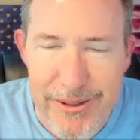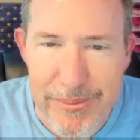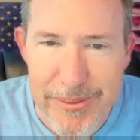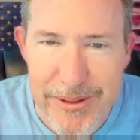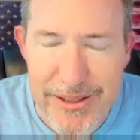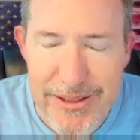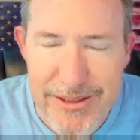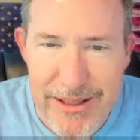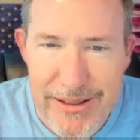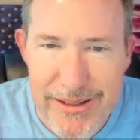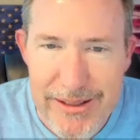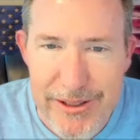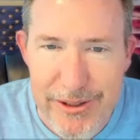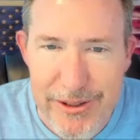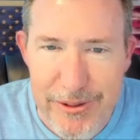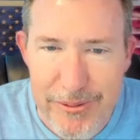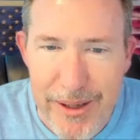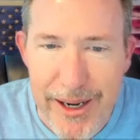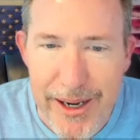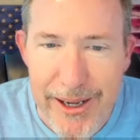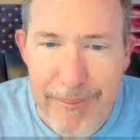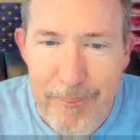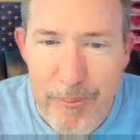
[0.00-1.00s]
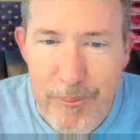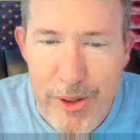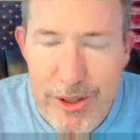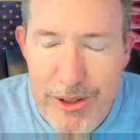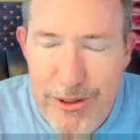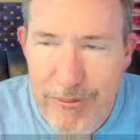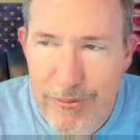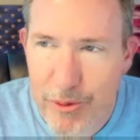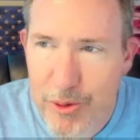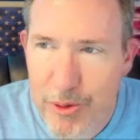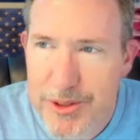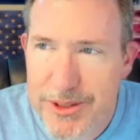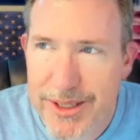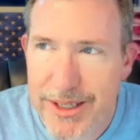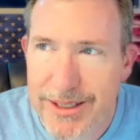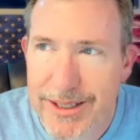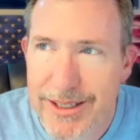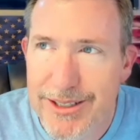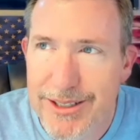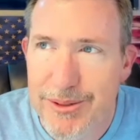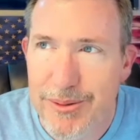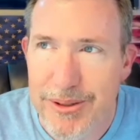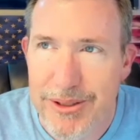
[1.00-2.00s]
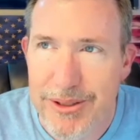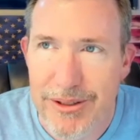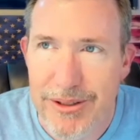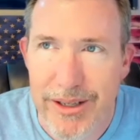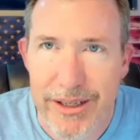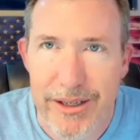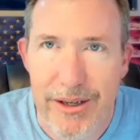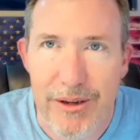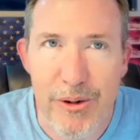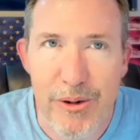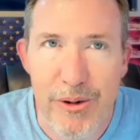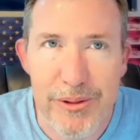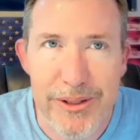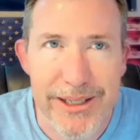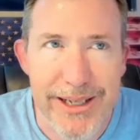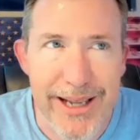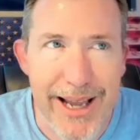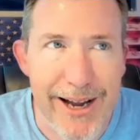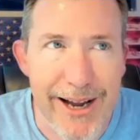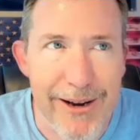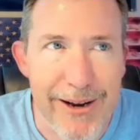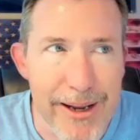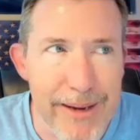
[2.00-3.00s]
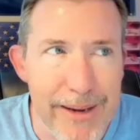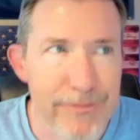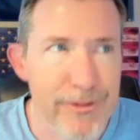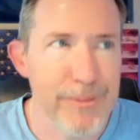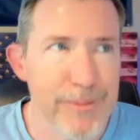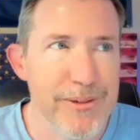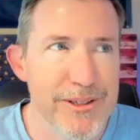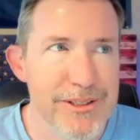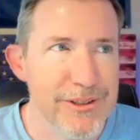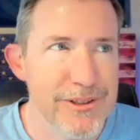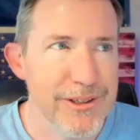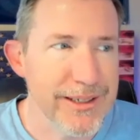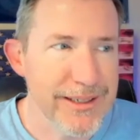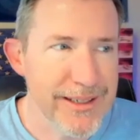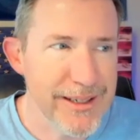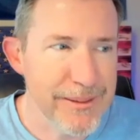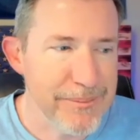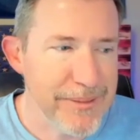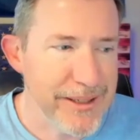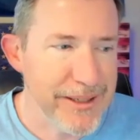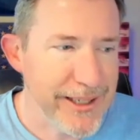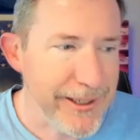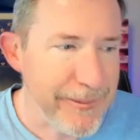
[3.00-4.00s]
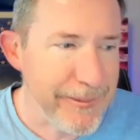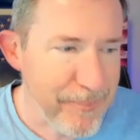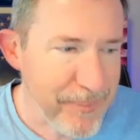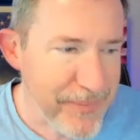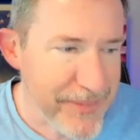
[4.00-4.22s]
Because I think you're right. When you first get into it, you're like, holy cow, everyone's looking at me.